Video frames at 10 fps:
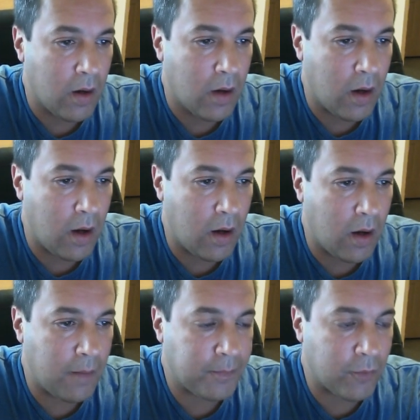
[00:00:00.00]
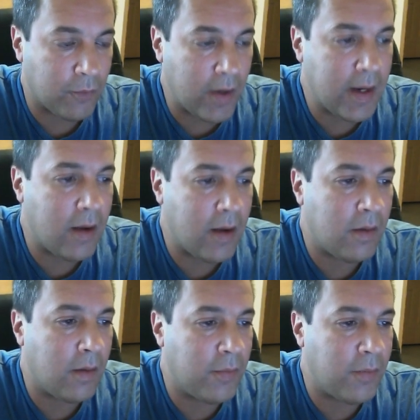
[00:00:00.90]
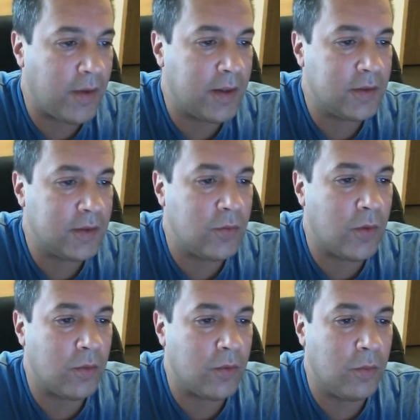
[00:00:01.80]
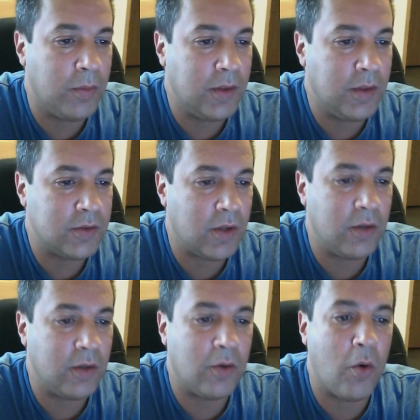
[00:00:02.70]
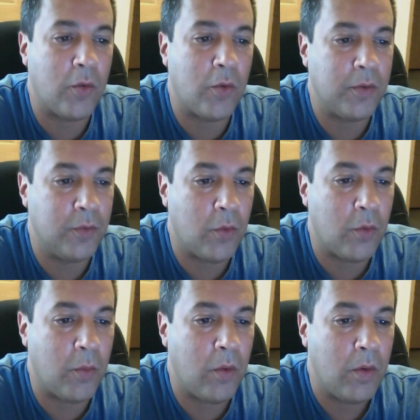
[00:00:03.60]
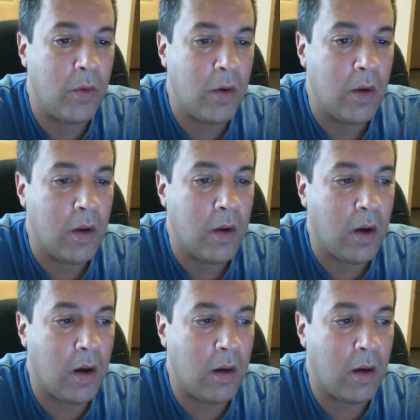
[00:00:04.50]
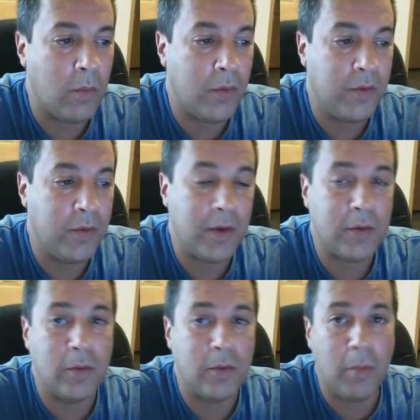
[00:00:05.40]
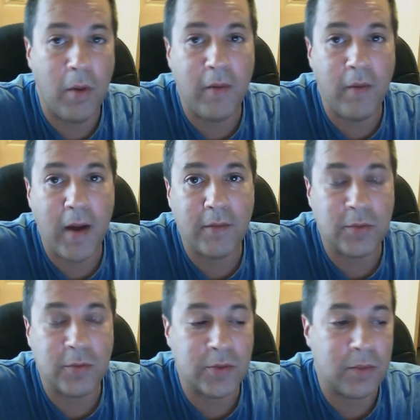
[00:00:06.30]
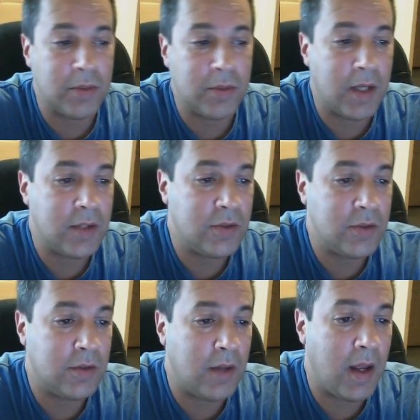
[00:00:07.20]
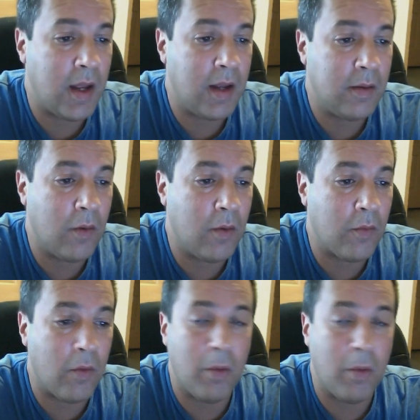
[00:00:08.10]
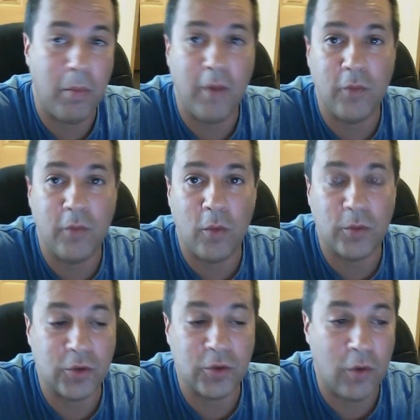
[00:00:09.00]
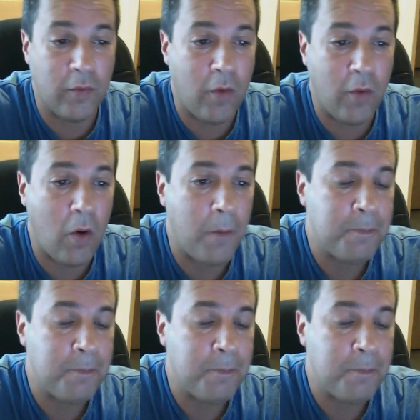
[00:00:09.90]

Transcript: Right now I'm thinking this winter will be slightly colder than normal, with near to above average precipitation and overall above normal snowfall.